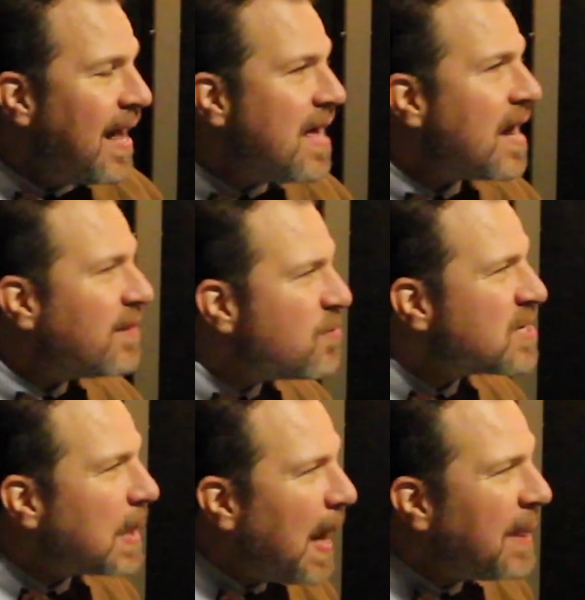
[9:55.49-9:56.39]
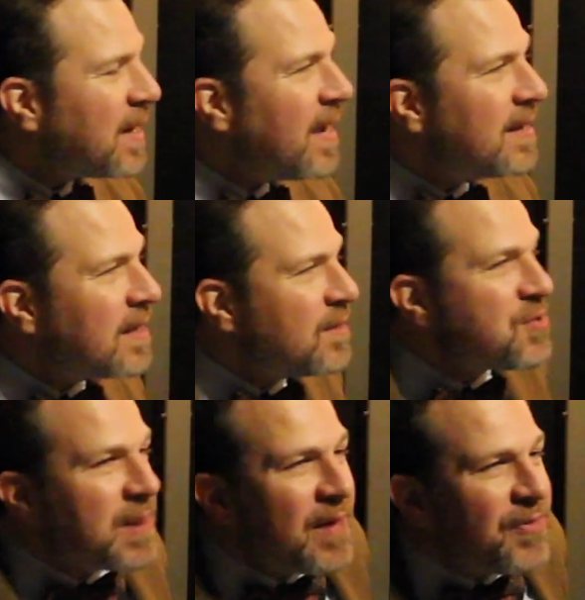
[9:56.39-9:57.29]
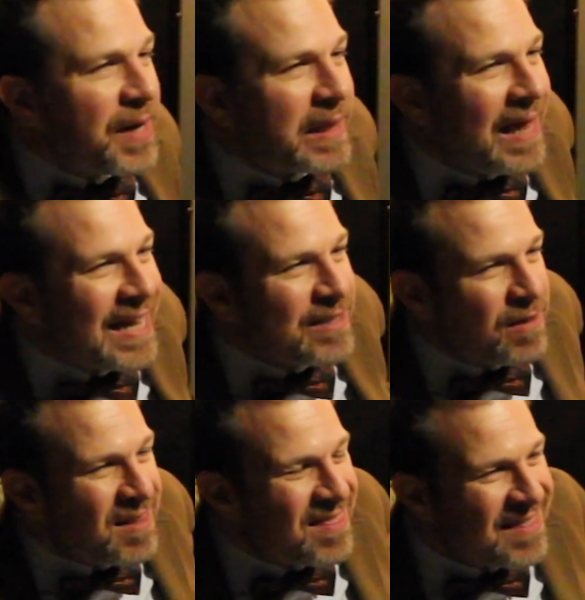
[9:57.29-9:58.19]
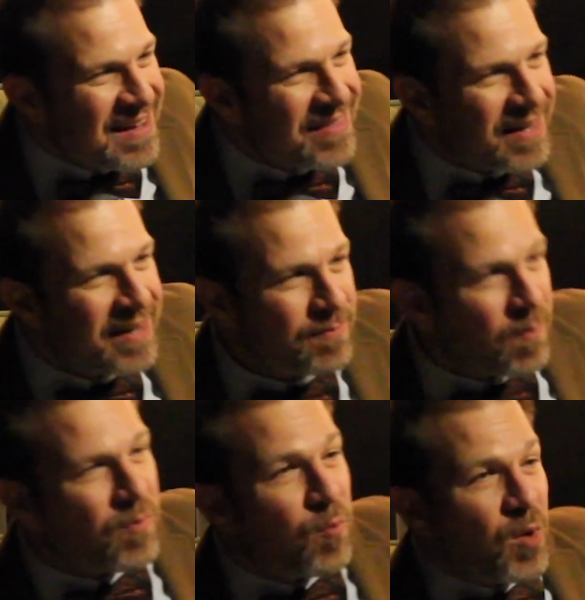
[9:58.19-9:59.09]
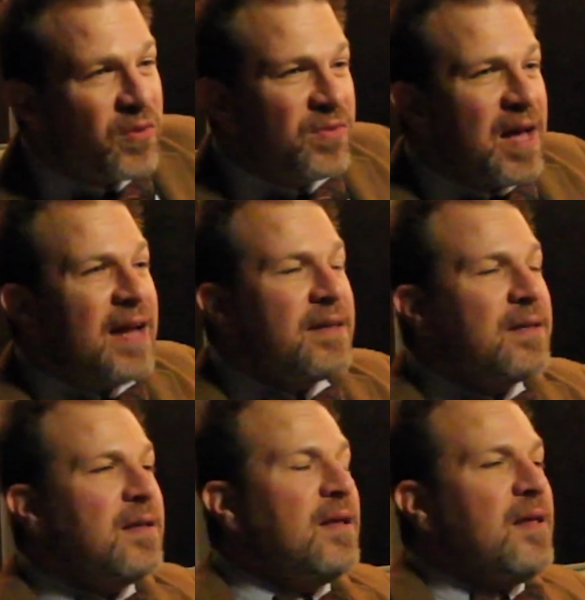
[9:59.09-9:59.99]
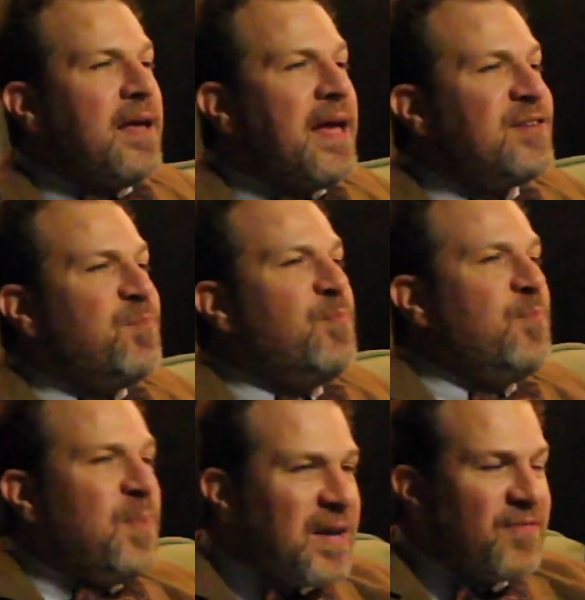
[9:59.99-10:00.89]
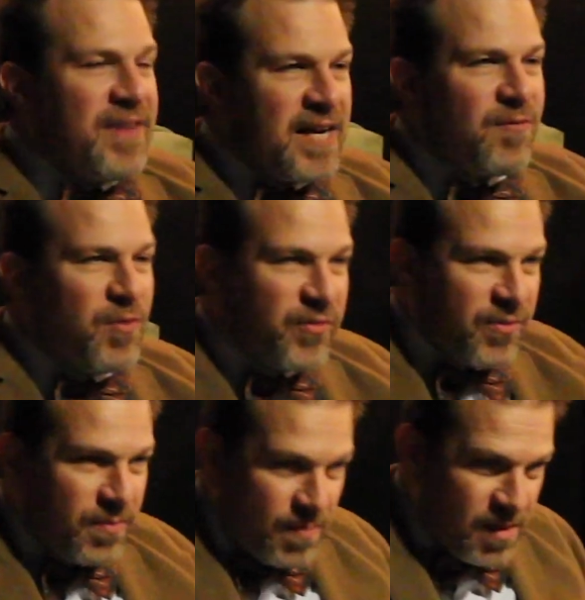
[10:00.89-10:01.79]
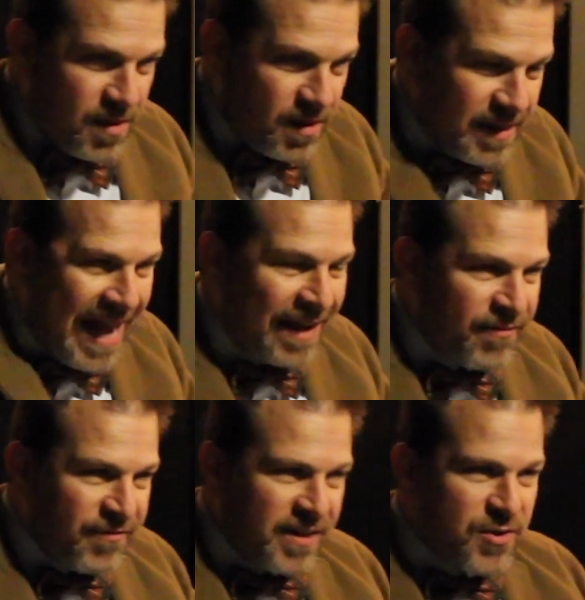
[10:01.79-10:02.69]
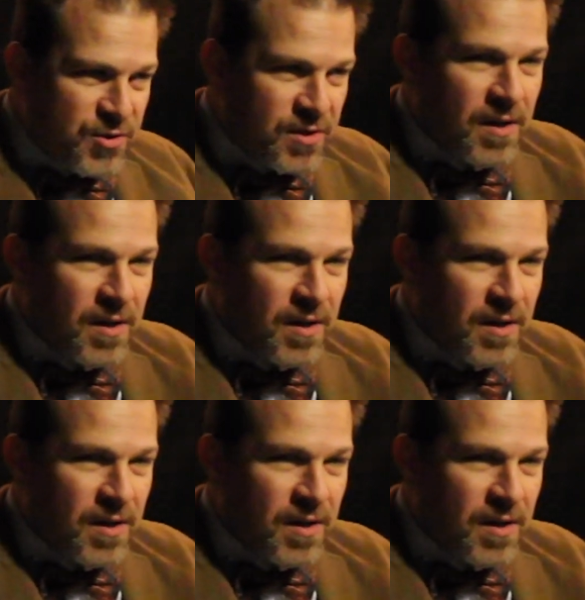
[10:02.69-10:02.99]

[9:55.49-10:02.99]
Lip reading: And there was a lot that I liked on it. The thing that I was not as big a fan of was the lack of finish.